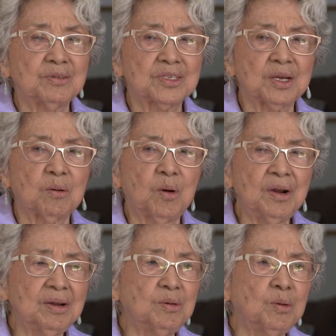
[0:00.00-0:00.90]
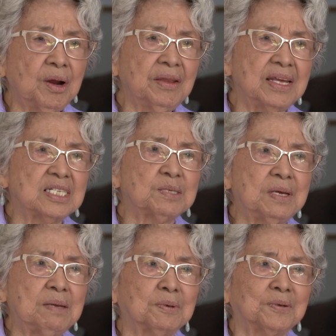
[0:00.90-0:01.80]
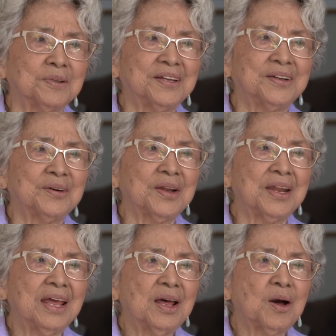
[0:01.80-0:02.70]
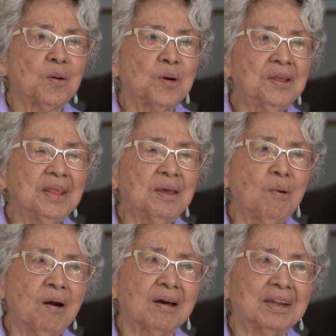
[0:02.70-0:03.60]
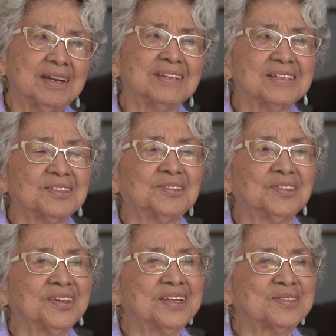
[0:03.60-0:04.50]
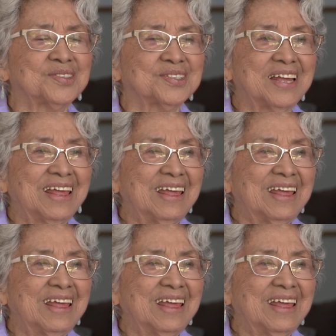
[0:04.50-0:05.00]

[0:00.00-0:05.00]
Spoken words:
saying, who are these people, you know, and what do they want, and so forth. She was